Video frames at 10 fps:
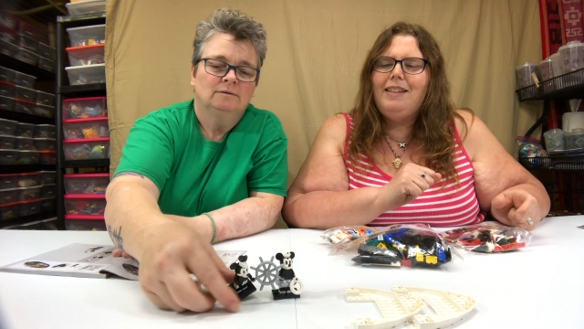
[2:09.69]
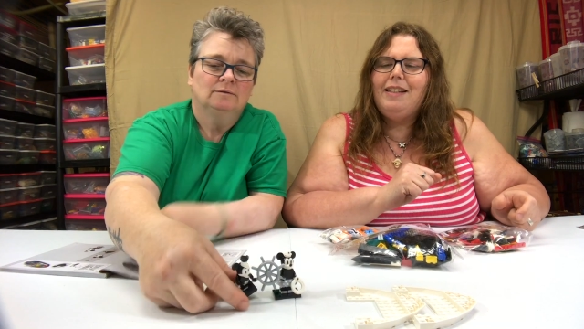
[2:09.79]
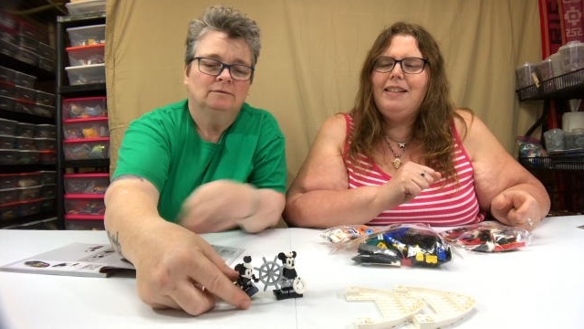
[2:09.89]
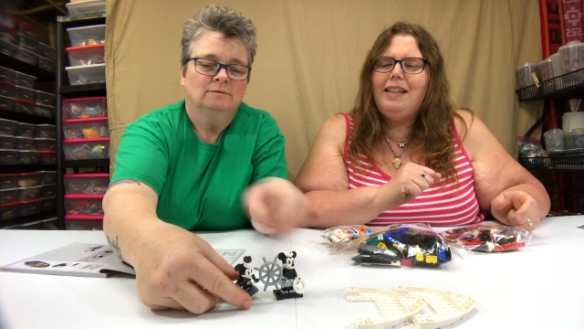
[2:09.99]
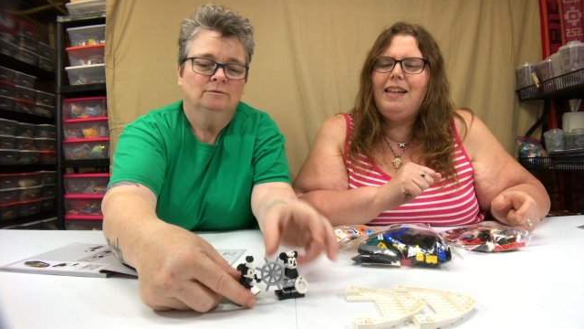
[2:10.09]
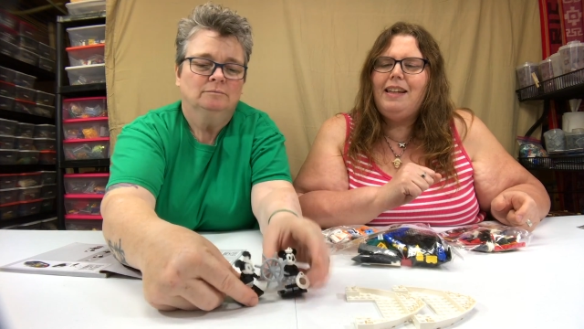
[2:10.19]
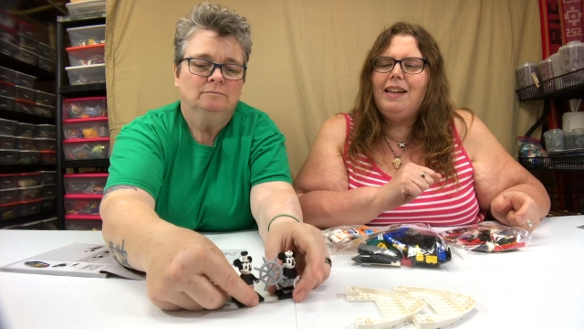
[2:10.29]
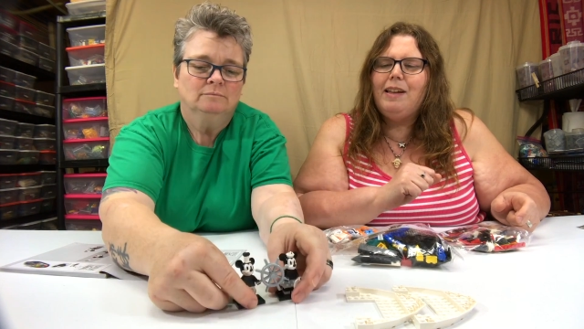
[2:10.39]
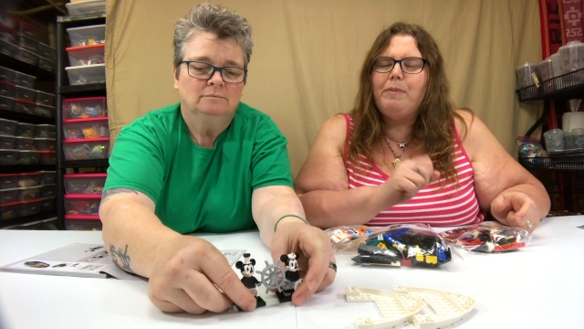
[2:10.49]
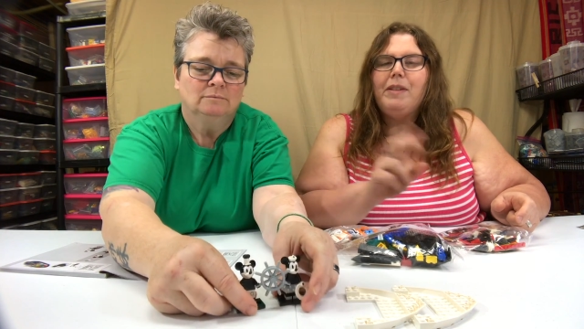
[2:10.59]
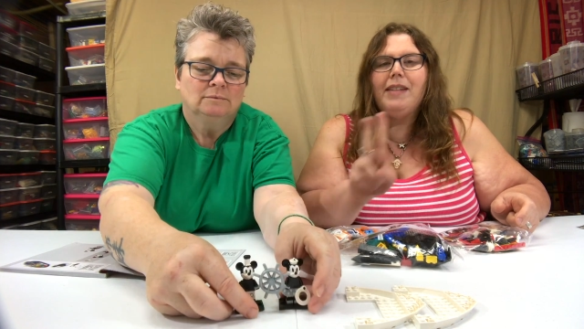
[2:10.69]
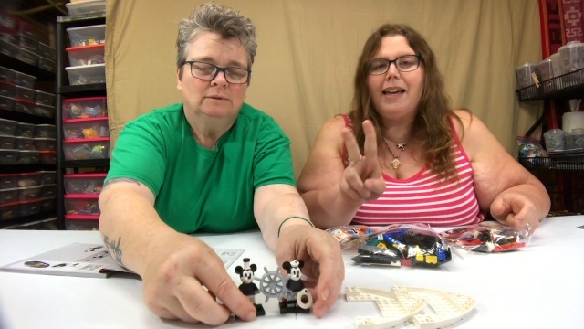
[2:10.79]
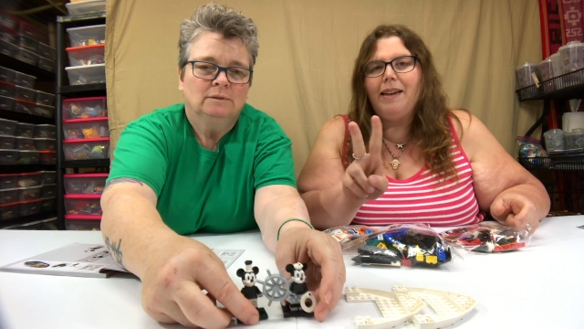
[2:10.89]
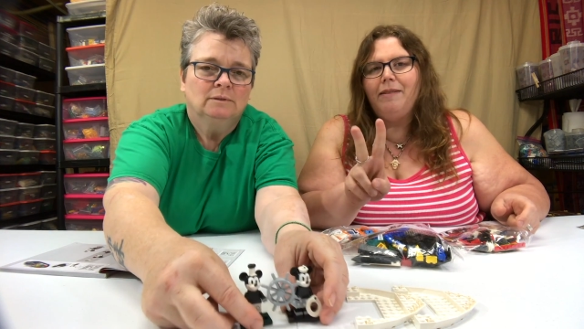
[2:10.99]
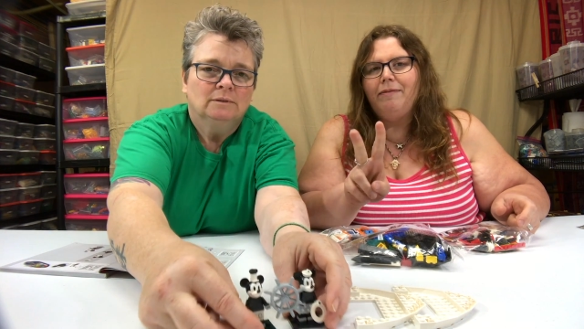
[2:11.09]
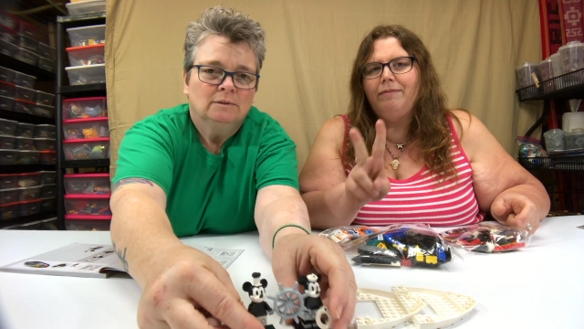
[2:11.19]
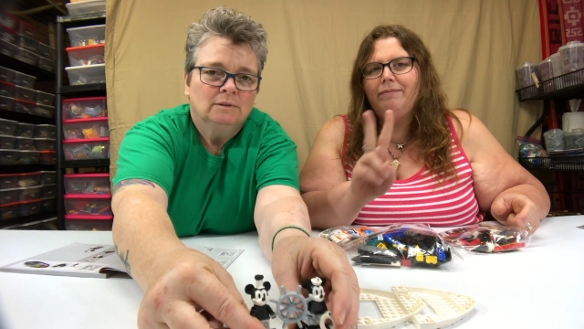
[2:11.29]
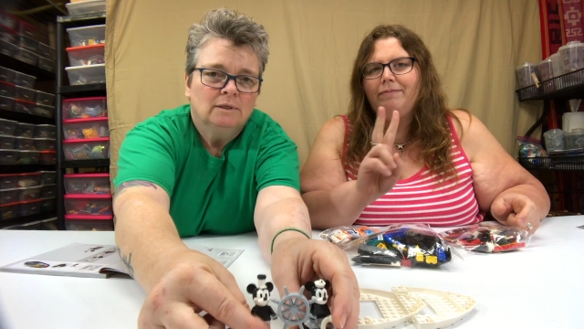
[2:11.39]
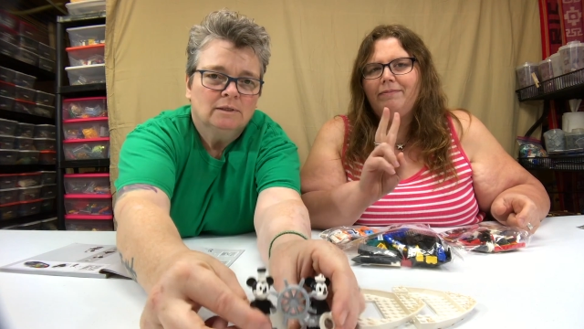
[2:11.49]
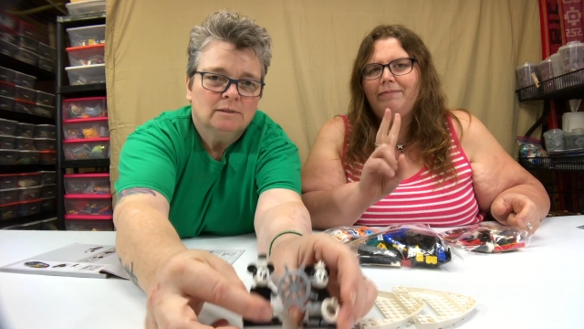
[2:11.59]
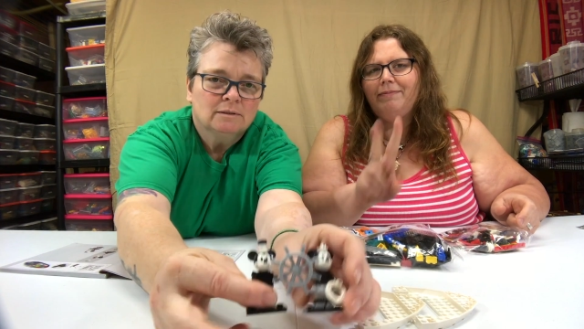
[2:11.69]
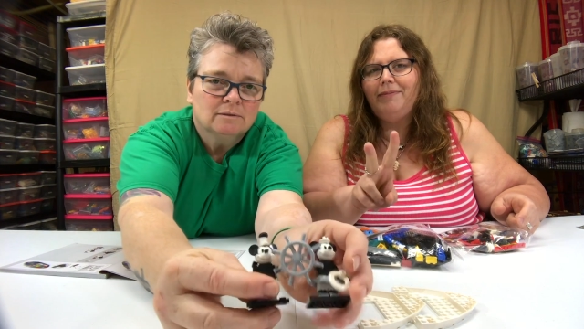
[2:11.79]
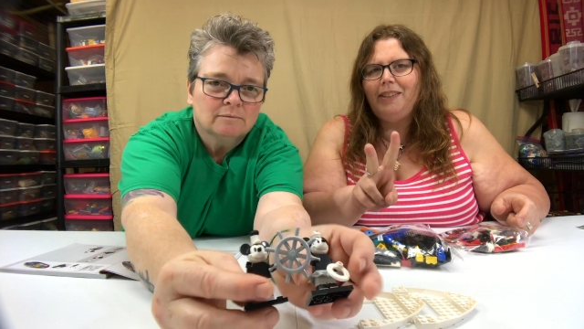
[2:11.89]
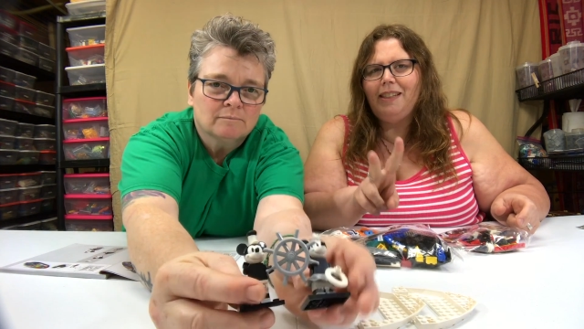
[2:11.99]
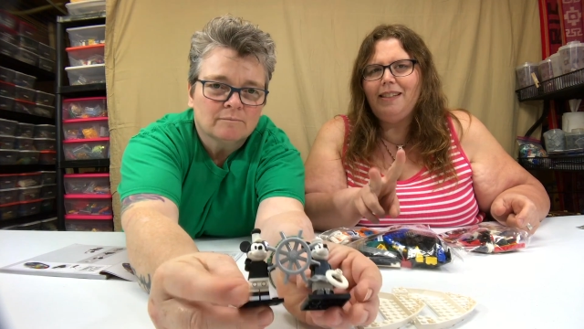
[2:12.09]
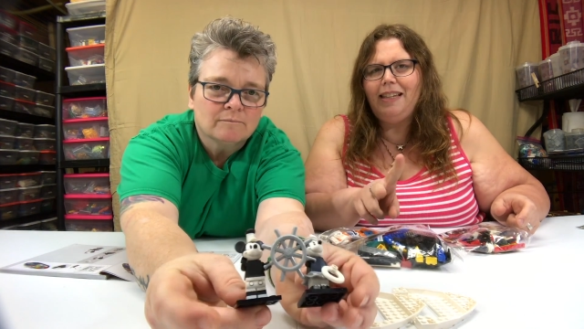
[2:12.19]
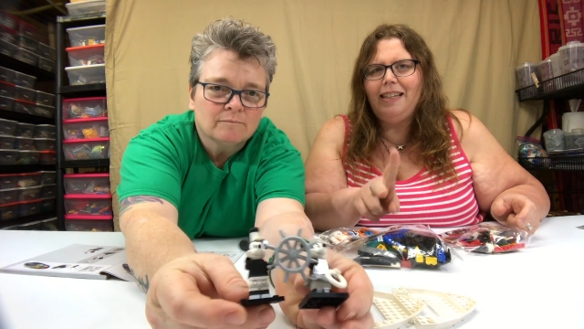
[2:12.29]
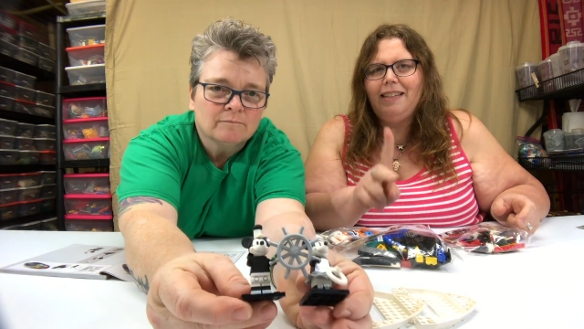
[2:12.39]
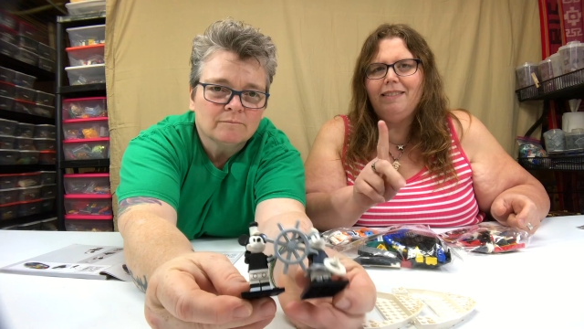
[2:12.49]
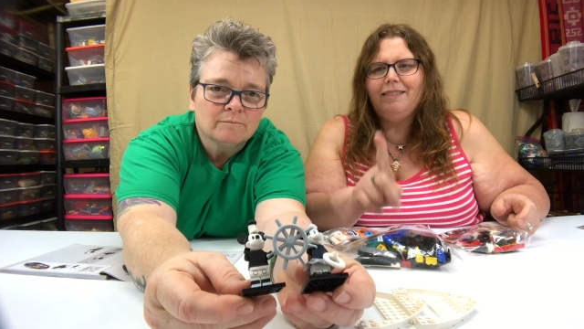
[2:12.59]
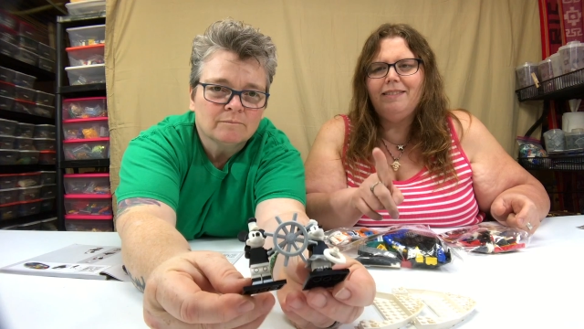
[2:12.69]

Speaker 1: Disney, um, the second Disney,